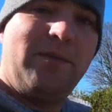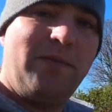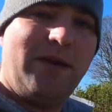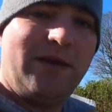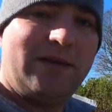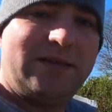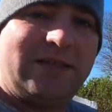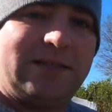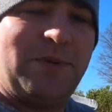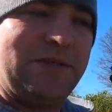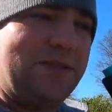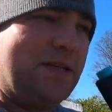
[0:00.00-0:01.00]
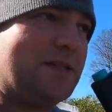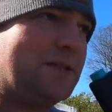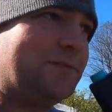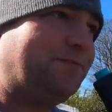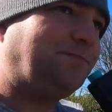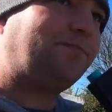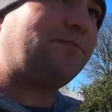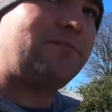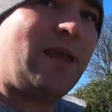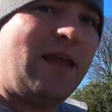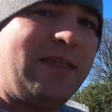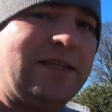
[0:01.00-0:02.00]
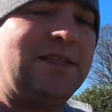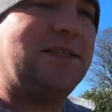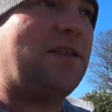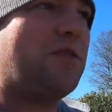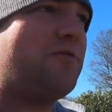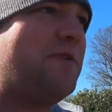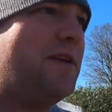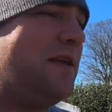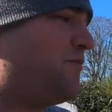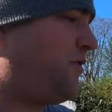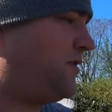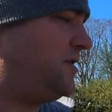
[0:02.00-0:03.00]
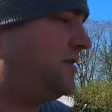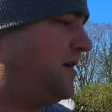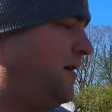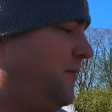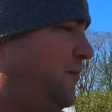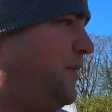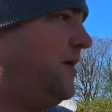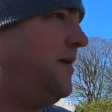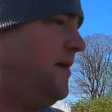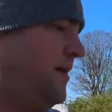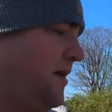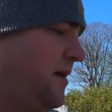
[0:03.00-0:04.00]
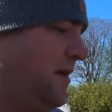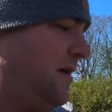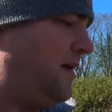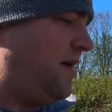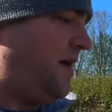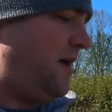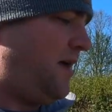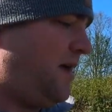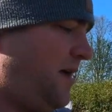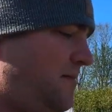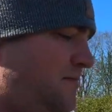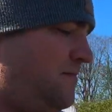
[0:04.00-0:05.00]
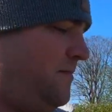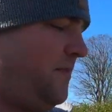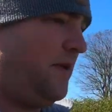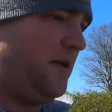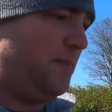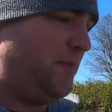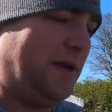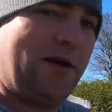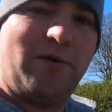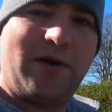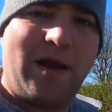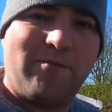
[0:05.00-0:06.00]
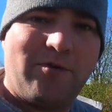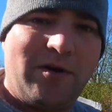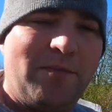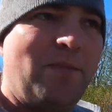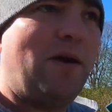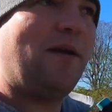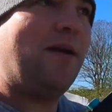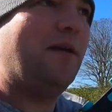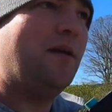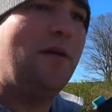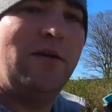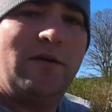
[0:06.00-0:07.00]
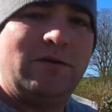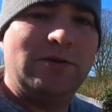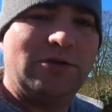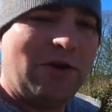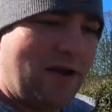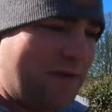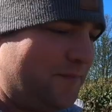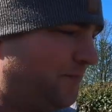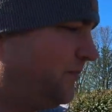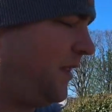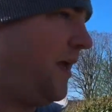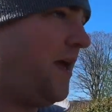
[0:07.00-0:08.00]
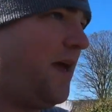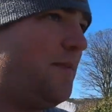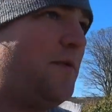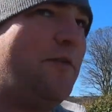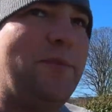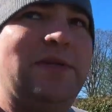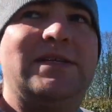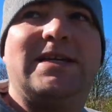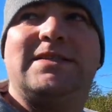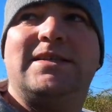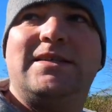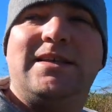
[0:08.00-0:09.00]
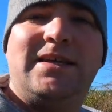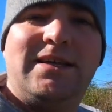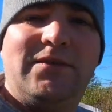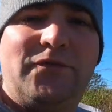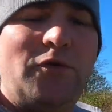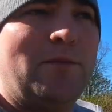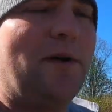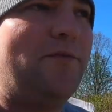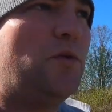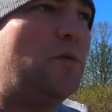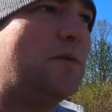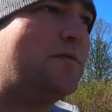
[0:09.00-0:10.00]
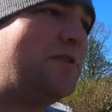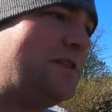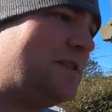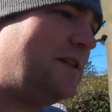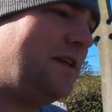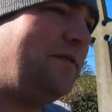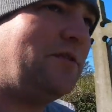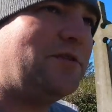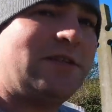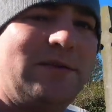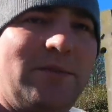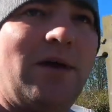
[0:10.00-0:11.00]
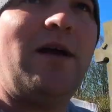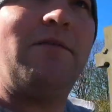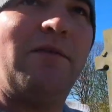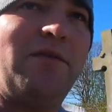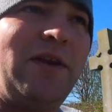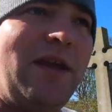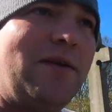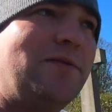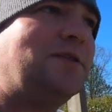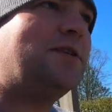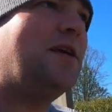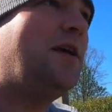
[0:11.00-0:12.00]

Mir 6x6. This is the 3D prototype pinhole camera by Andrea. I've been testing the 4x4 one recently, if you've seen my other videos,